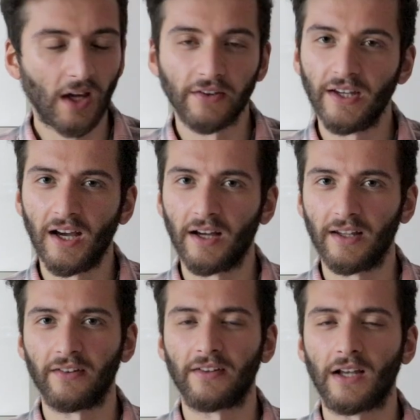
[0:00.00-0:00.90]
yeah I
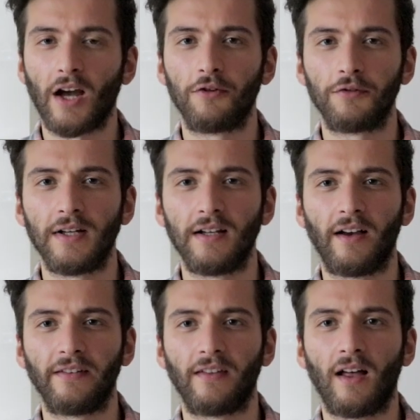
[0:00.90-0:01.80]
guess I kind of
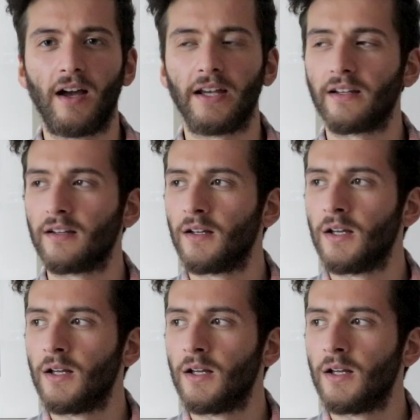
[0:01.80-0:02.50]
realized like